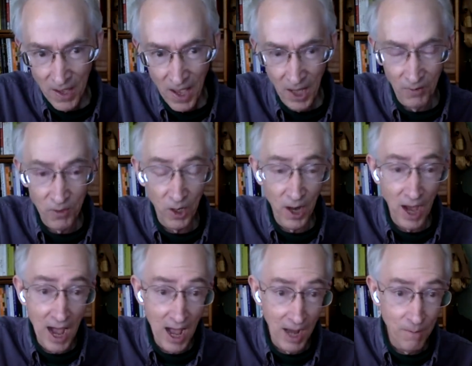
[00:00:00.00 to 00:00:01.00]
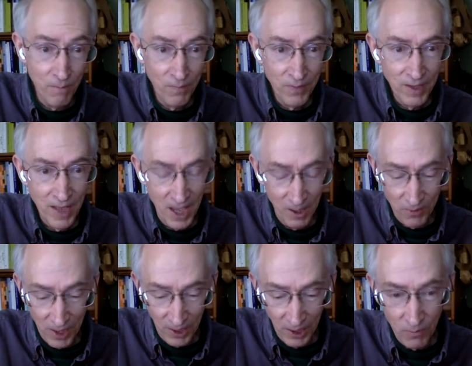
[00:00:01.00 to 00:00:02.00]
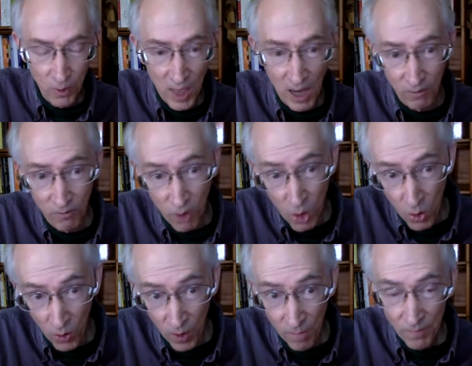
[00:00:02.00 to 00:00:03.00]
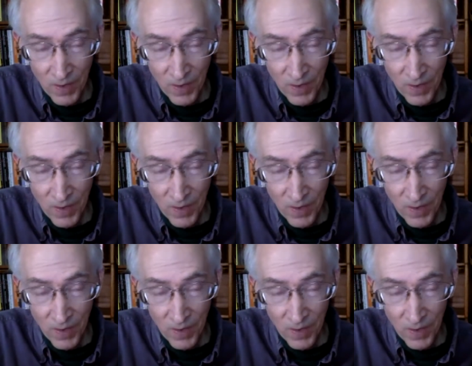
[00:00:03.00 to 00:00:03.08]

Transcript: And if they're not, and if they leave without food,